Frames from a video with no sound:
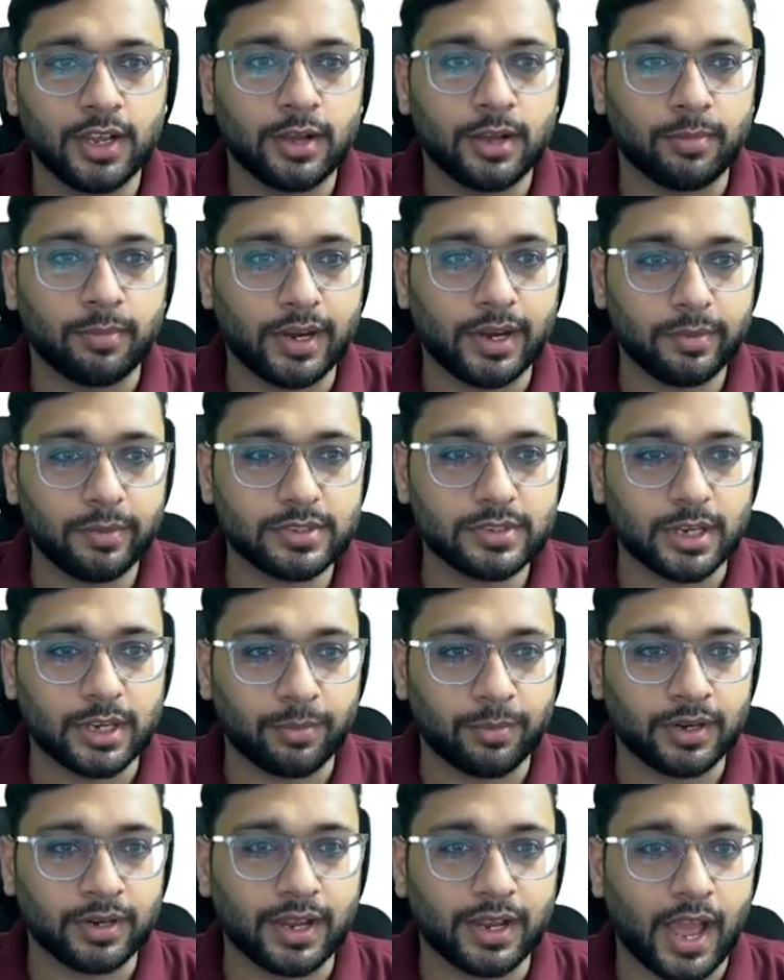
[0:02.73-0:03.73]
My name is
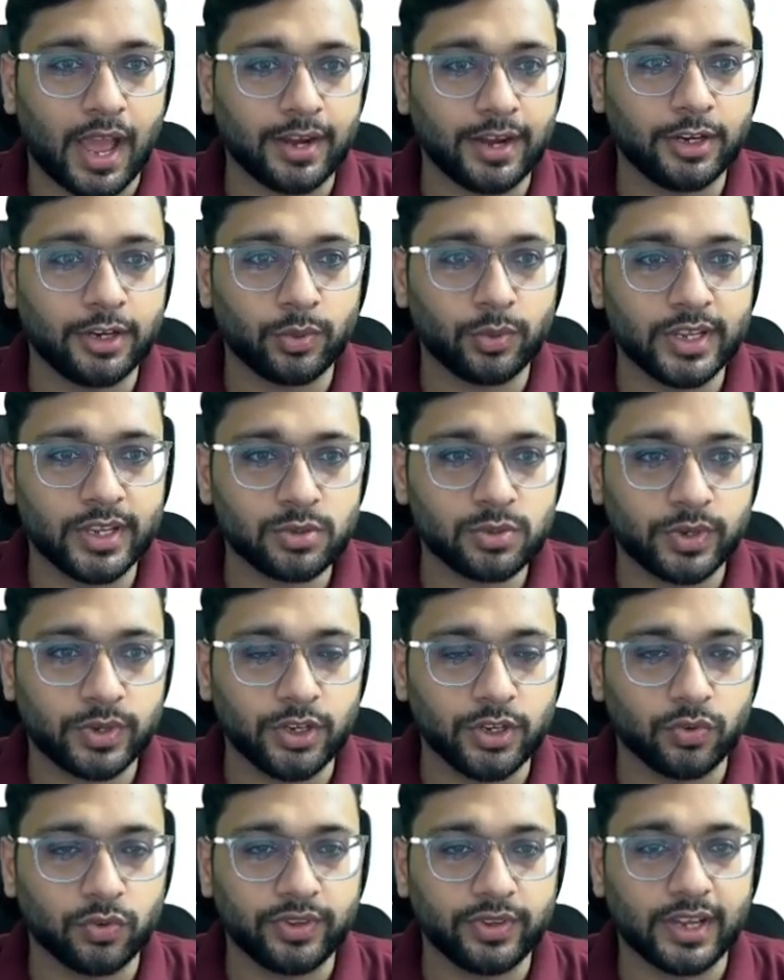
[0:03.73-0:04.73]
Naman and in today's
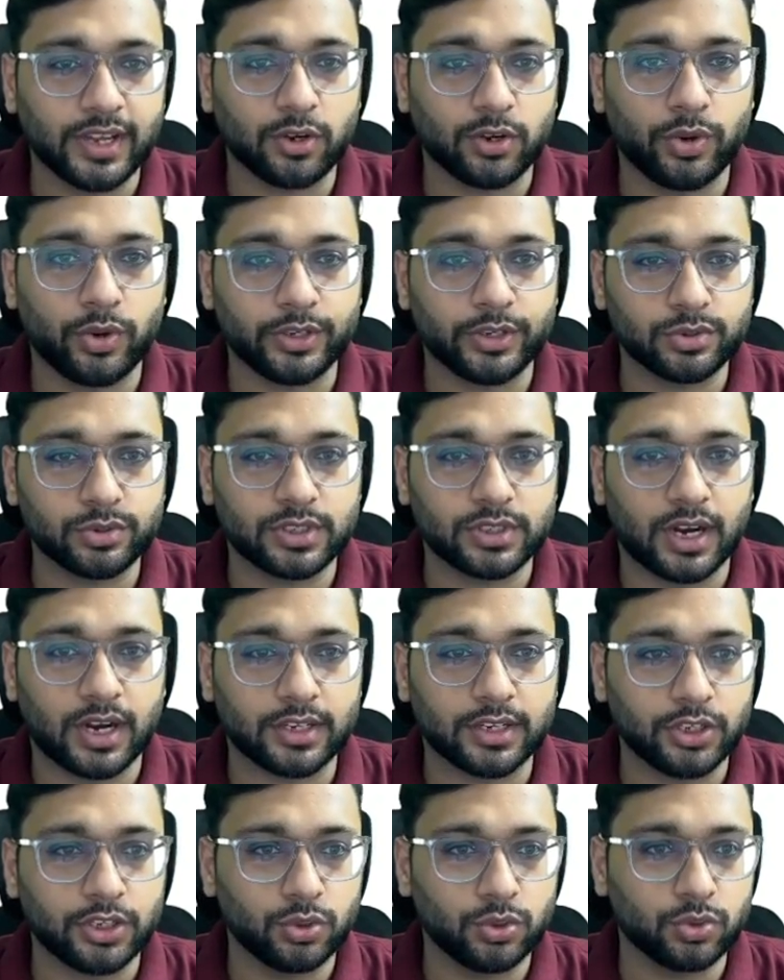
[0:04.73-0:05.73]
video we are going to start
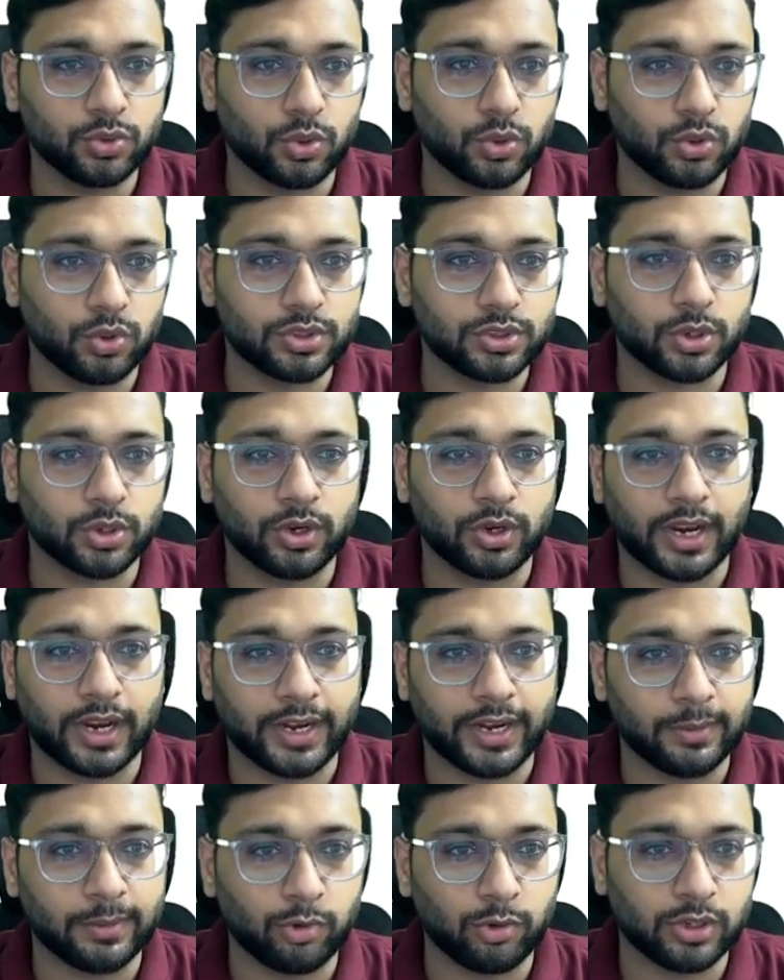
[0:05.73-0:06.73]
a new course on
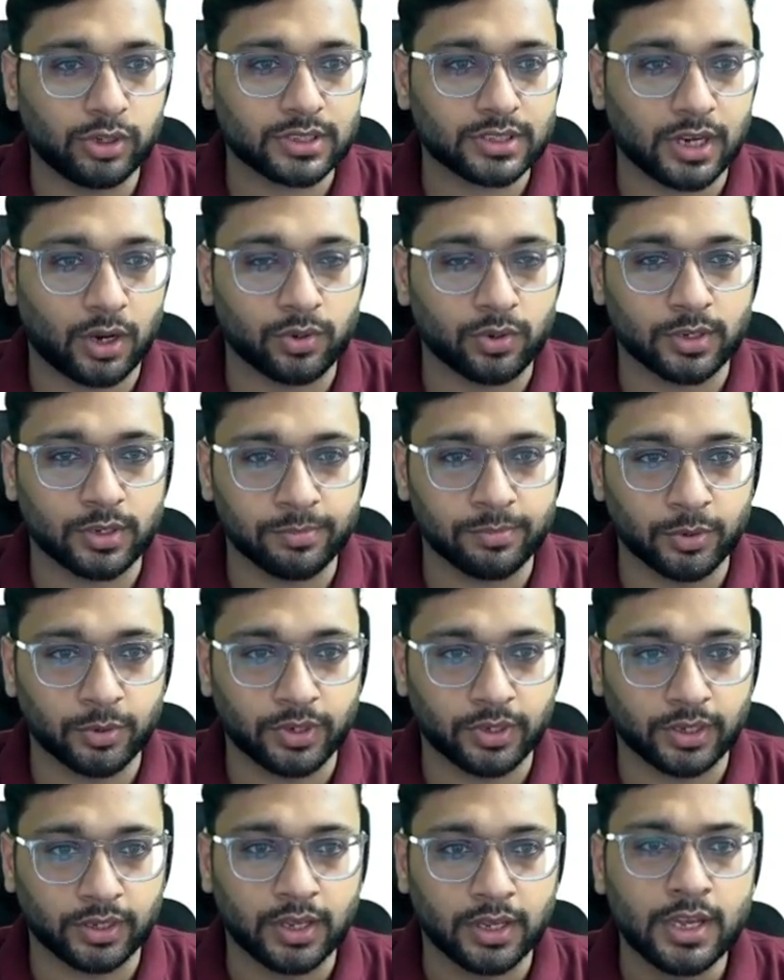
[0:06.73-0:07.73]
AWS Cloud
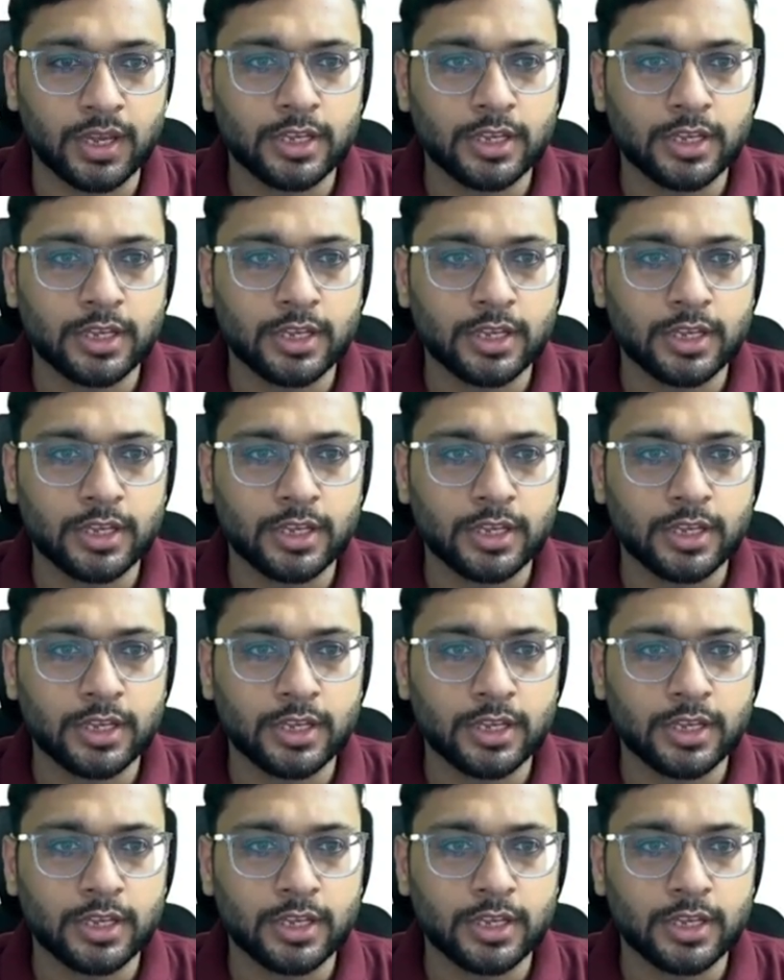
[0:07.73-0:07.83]
Computing.